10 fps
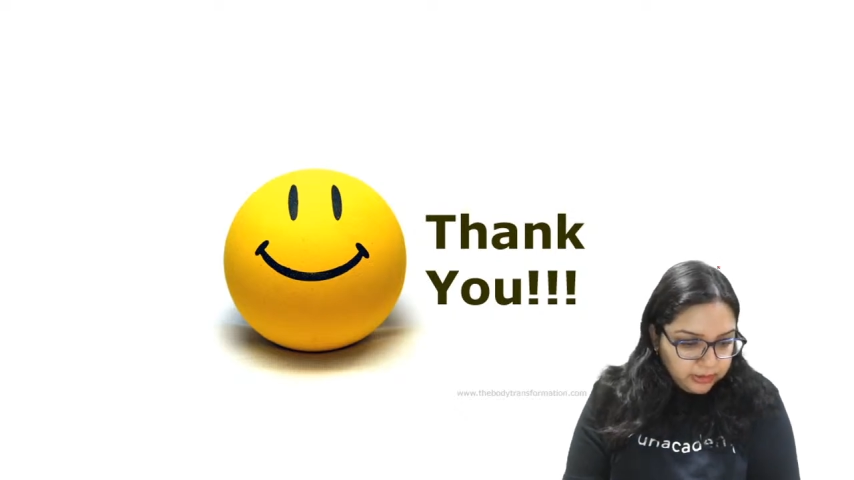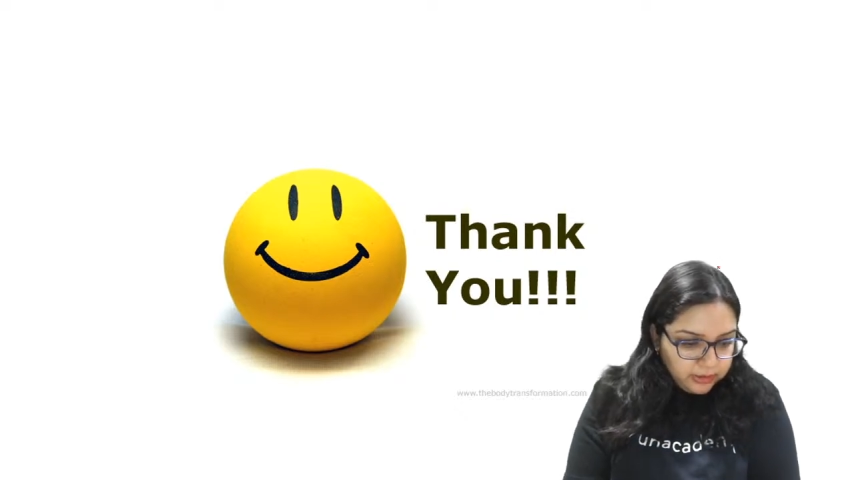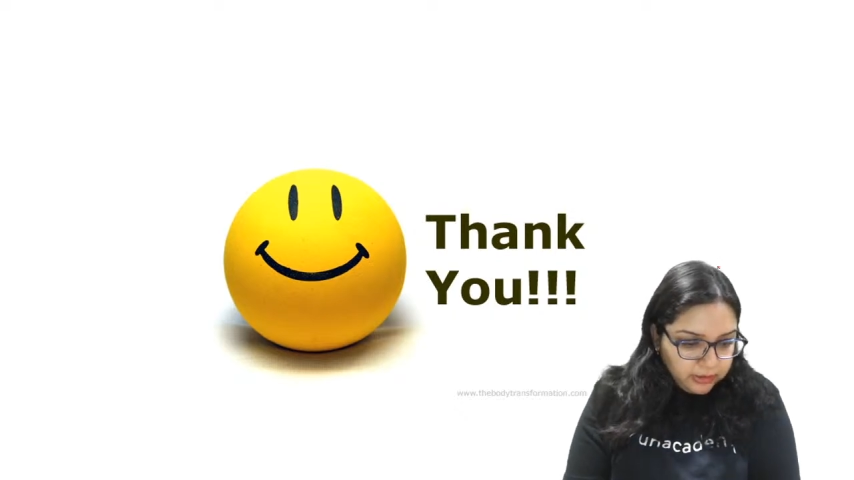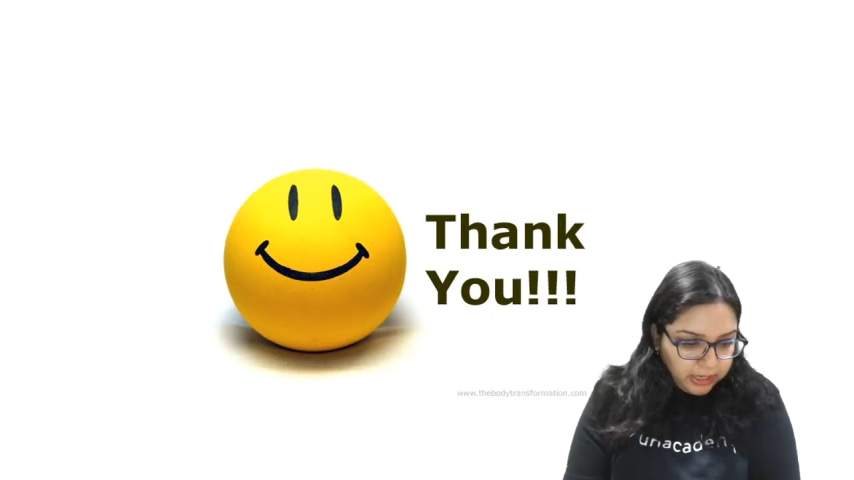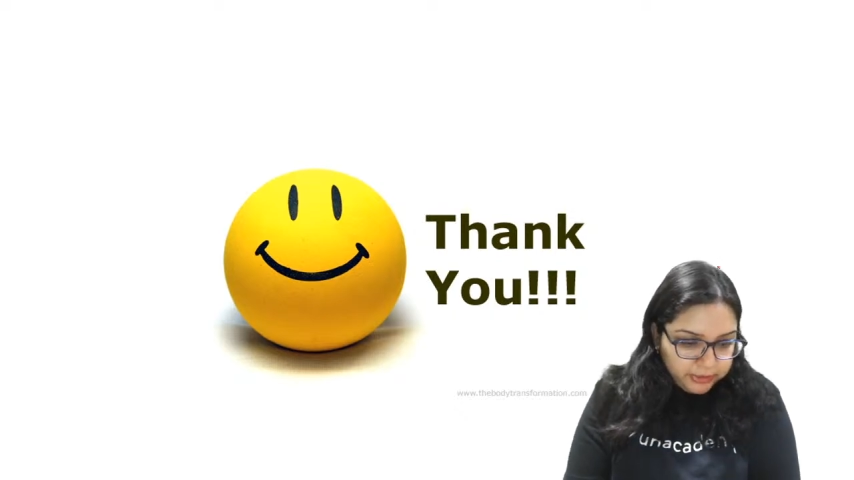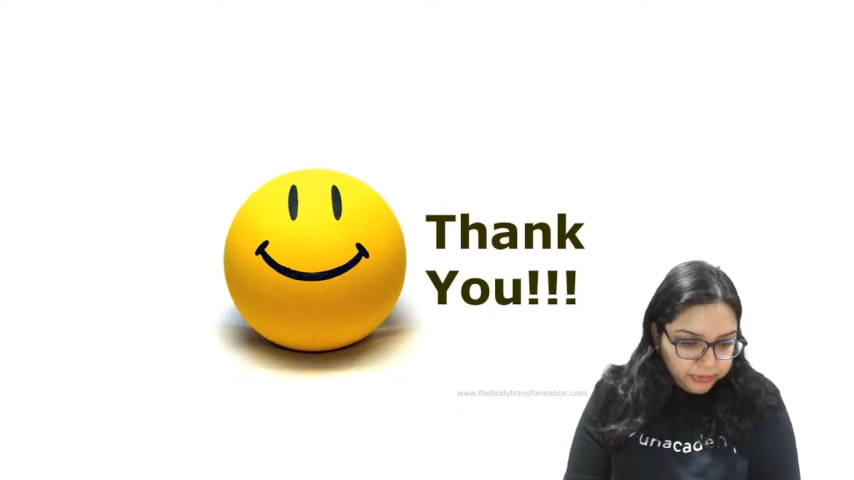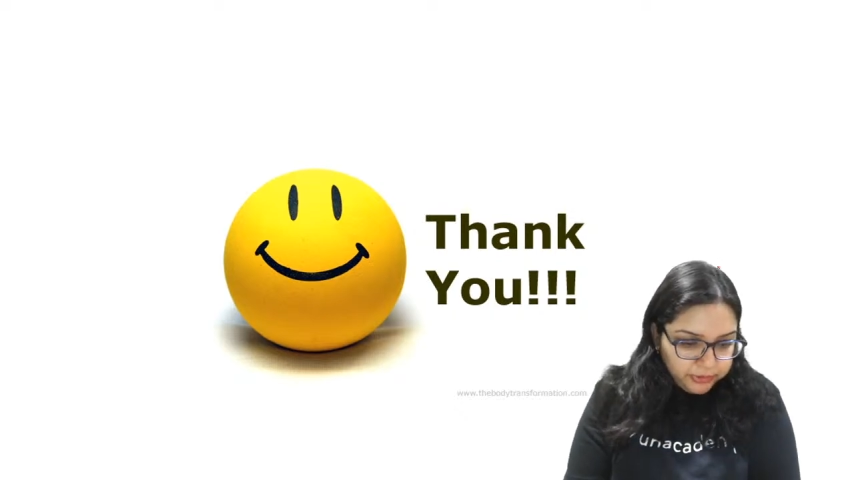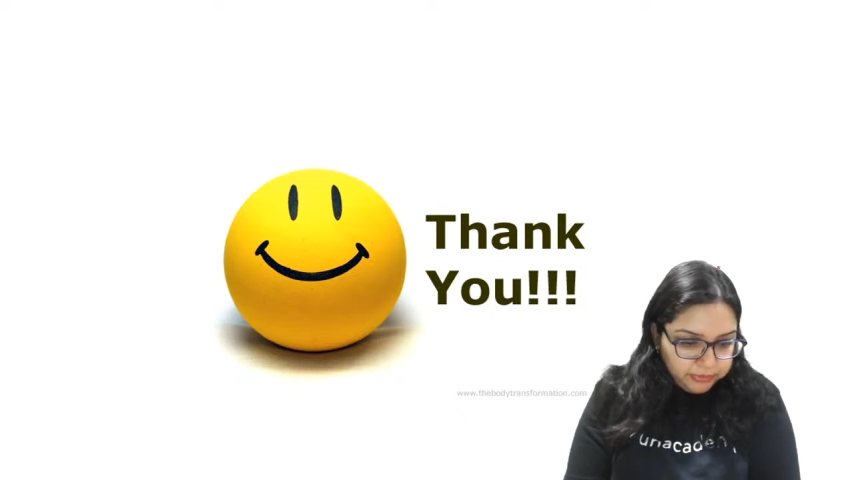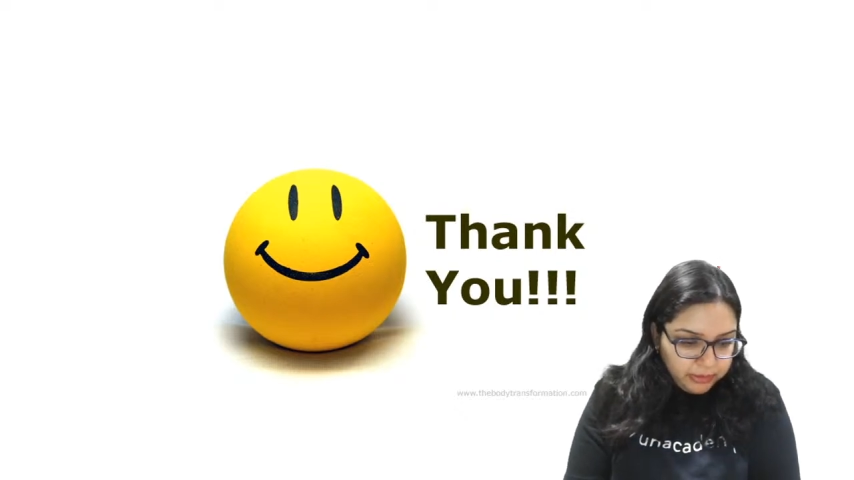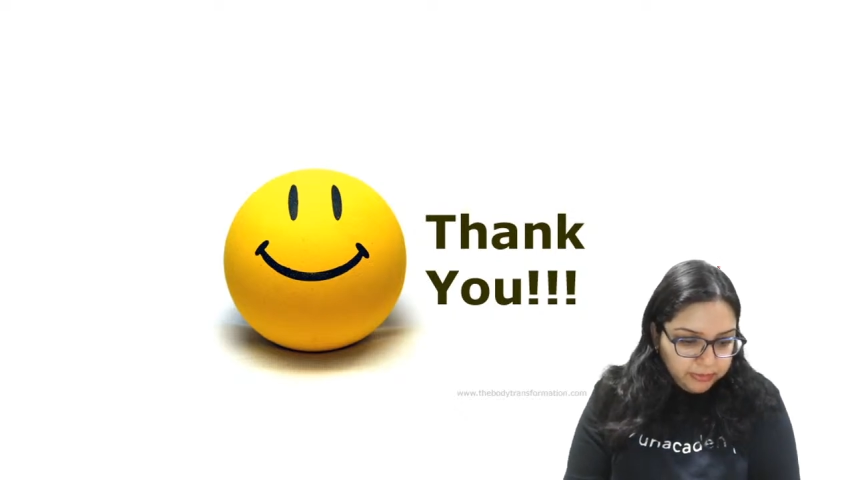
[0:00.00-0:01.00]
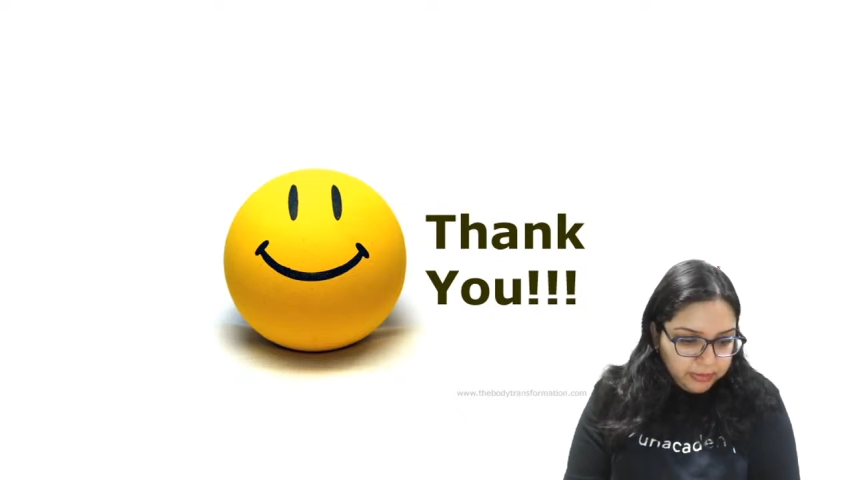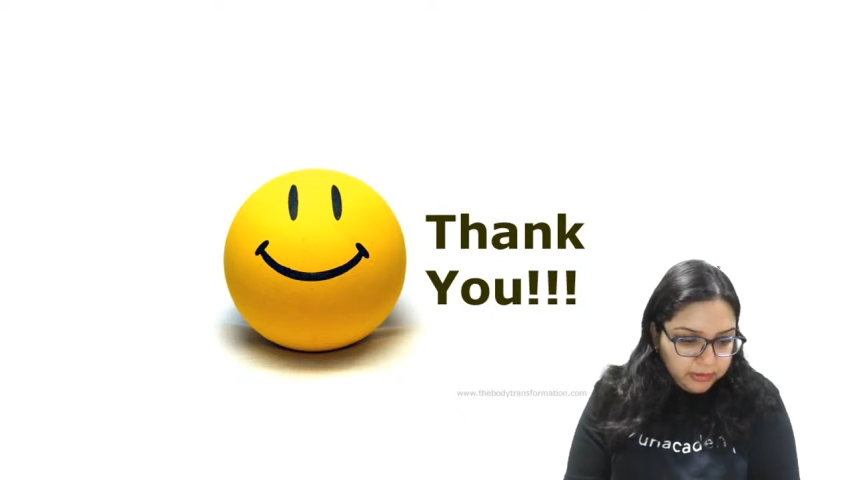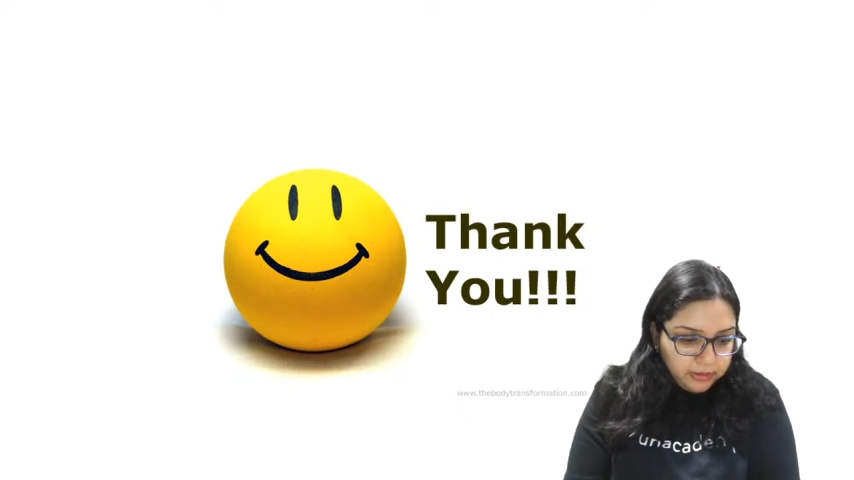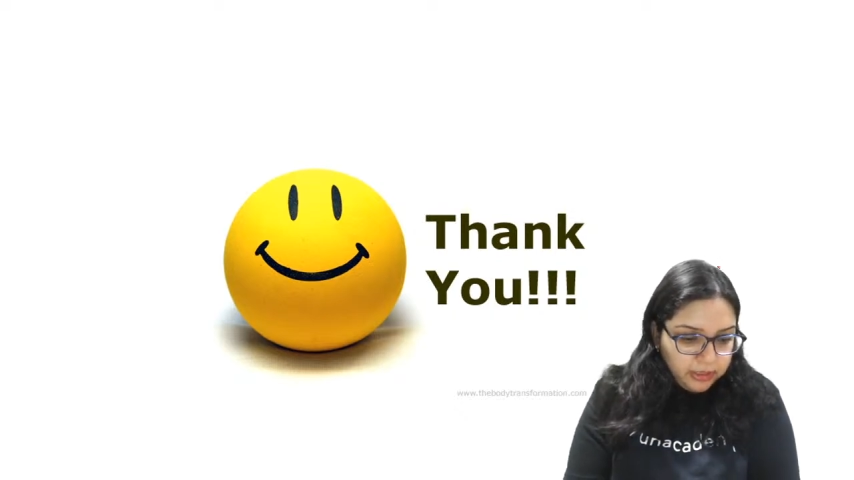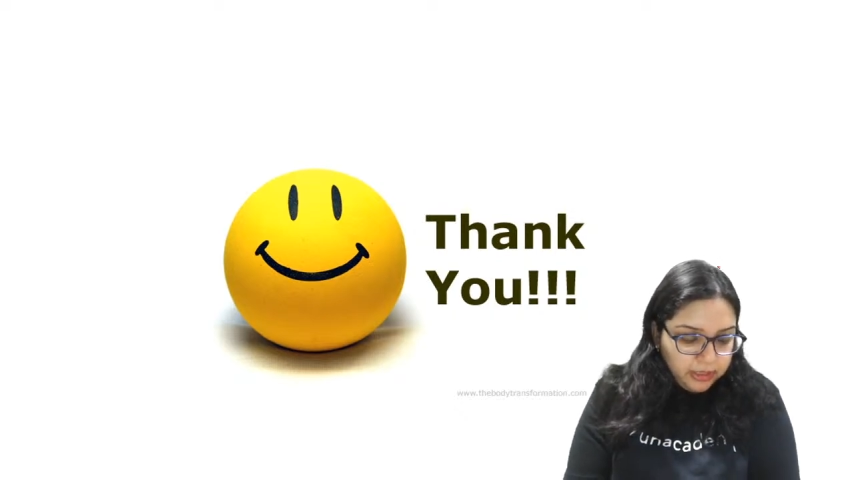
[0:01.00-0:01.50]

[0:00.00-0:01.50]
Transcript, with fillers: uh, I don't remember